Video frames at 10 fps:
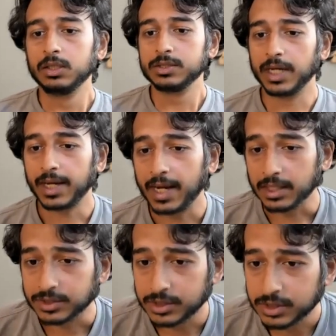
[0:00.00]
Zach
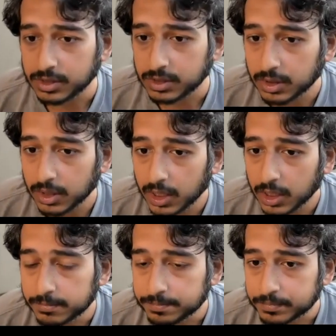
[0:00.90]
asks,
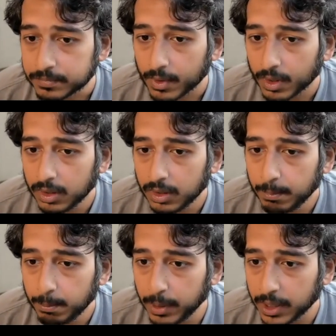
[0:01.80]

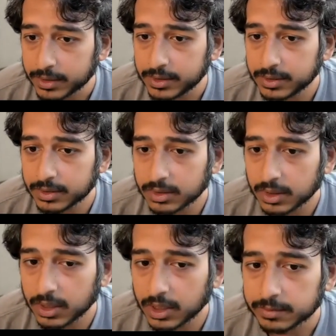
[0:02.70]
but
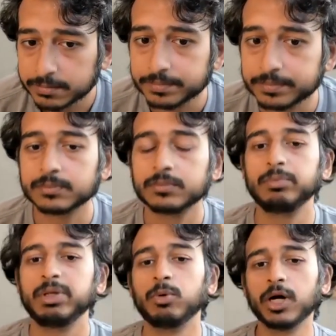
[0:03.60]

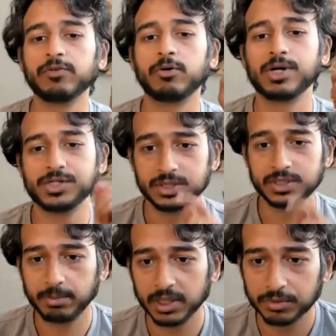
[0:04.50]
beware of questions
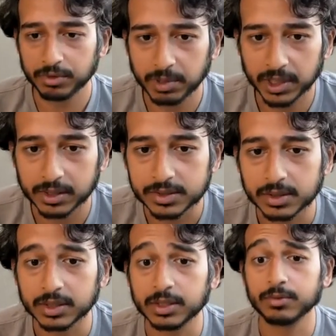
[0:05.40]
that begin with but. It's a
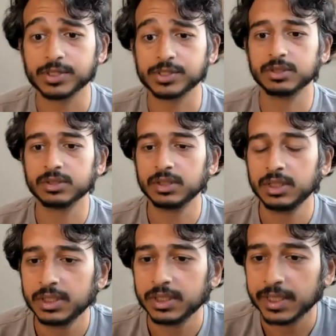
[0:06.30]
leading question.
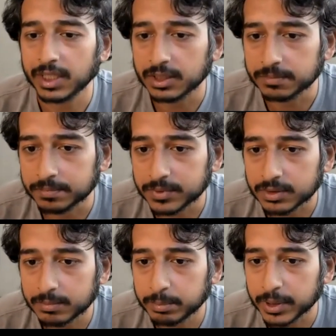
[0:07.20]

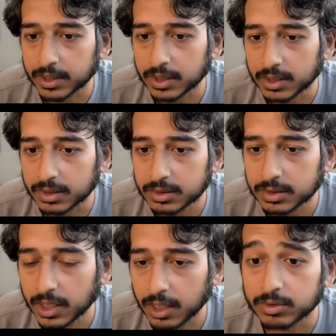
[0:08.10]
But
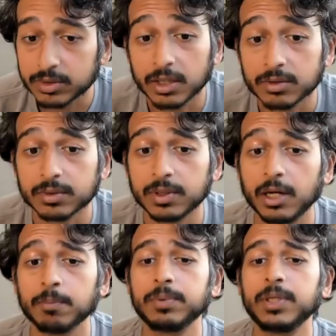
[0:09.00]

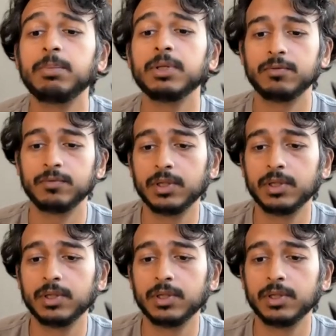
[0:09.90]
I'll keep it